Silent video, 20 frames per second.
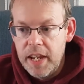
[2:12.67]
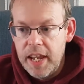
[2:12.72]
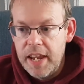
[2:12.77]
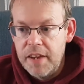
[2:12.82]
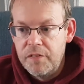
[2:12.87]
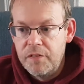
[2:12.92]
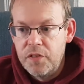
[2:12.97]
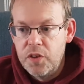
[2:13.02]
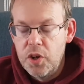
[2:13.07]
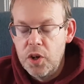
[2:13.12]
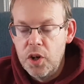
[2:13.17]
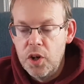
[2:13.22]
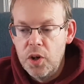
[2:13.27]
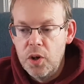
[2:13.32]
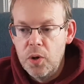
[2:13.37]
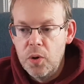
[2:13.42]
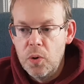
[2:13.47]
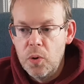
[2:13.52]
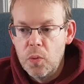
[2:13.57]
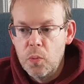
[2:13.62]
if
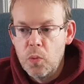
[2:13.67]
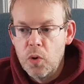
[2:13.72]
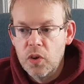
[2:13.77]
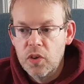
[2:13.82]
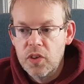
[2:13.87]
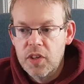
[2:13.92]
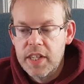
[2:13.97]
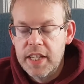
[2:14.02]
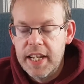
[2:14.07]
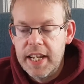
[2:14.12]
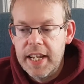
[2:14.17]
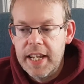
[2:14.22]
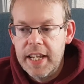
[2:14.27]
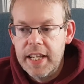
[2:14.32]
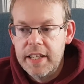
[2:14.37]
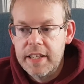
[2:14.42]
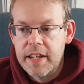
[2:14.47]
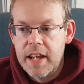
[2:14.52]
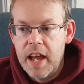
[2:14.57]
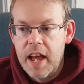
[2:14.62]
you
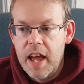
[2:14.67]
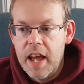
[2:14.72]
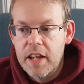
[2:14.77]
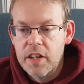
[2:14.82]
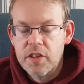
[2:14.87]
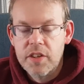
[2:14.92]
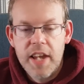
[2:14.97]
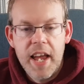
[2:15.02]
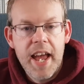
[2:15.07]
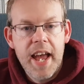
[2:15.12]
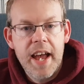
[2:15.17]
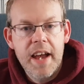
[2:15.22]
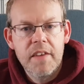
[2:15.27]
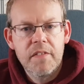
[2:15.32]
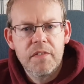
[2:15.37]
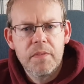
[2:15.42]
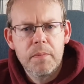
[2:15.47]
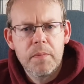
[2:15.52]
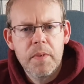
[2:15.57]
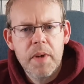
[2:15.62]
wanted uh, to
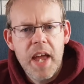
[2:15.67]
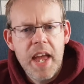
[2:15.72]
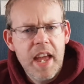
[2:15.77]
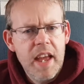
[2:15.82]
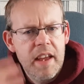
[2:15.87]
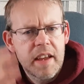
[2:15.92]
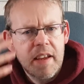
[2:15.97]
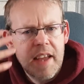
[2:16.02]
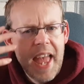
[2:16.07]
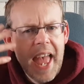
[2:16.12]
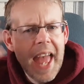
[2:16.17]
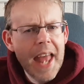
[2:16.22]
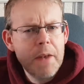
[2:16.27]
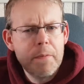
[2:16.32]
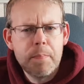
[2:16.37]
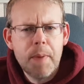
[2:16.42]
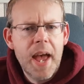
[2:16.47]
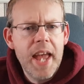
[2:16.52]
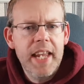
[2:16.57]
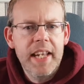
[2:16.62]
have uh,
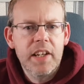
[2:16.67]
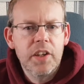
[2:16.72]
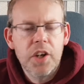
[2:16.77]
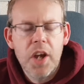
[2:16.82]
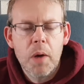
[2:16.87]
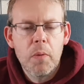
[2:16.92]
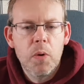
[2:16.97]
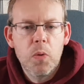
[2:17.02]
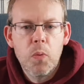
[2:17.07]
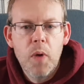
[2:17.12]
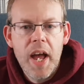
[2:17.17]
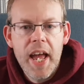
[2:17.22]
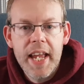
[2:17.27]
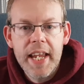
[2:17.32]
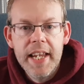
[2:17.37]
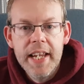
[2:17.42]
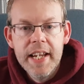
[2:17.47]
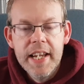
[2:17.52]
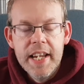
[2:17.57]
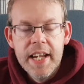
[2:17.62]
head pain go
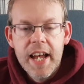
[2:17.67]
away,